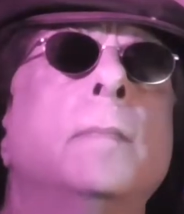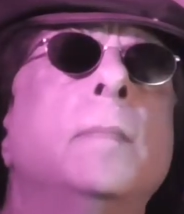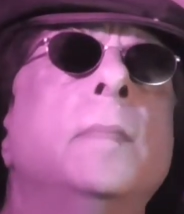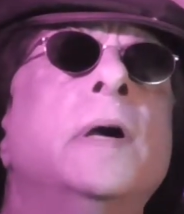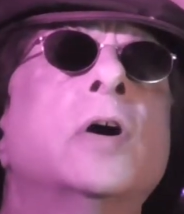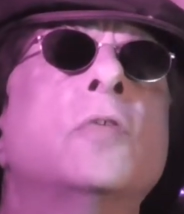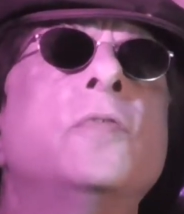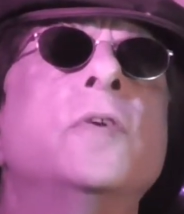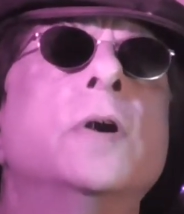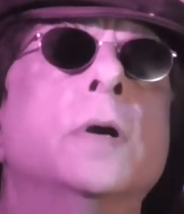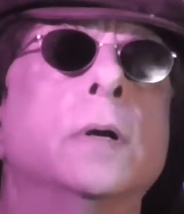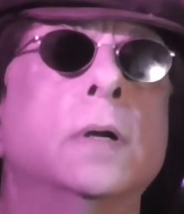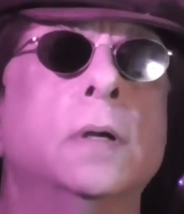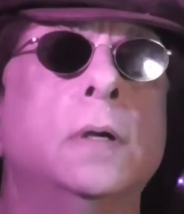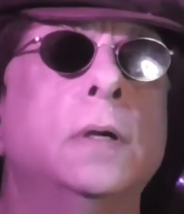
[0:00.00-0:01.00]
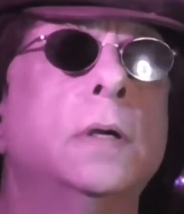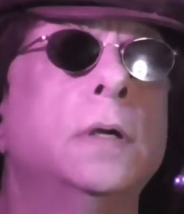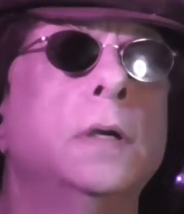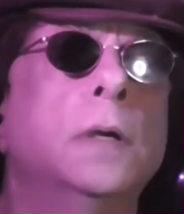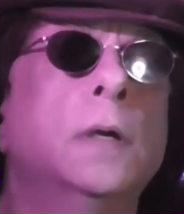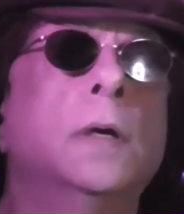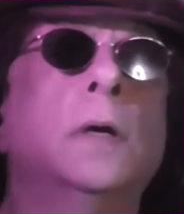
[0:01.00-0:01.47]
Milford,
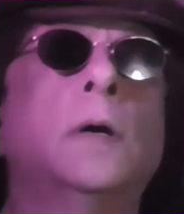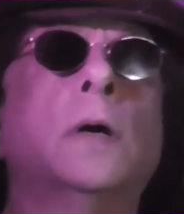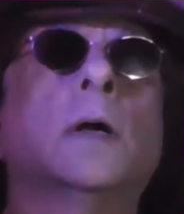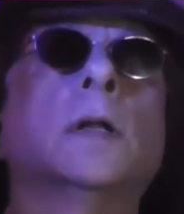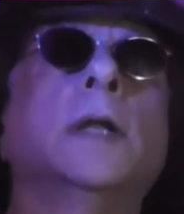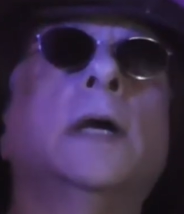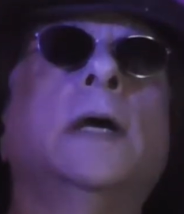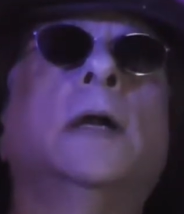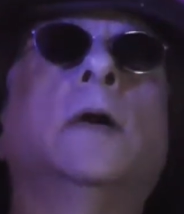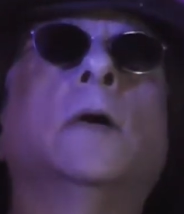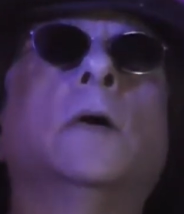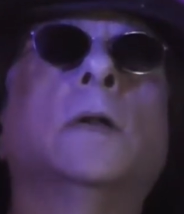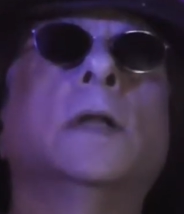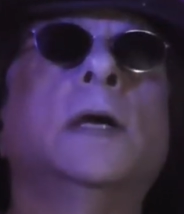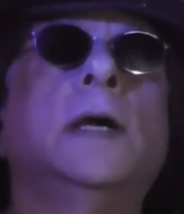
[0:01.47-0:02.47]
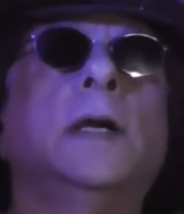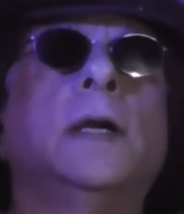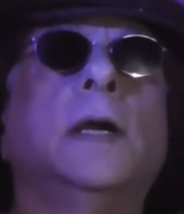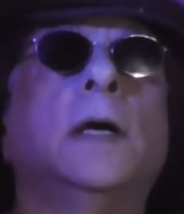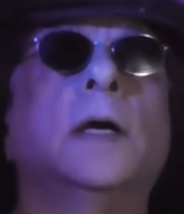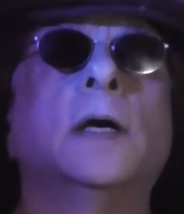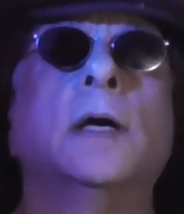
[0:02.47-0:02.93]
hold on, hold
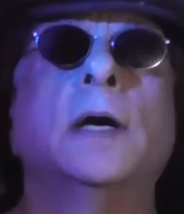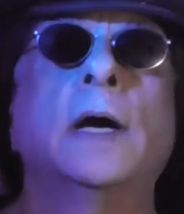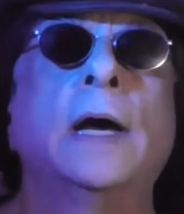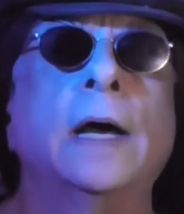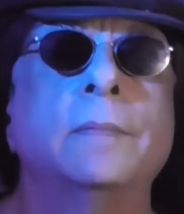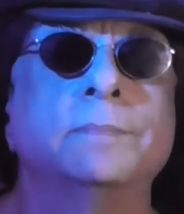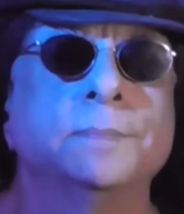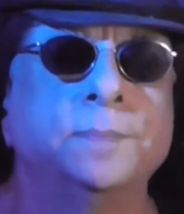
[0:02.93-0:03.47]
on. I, I,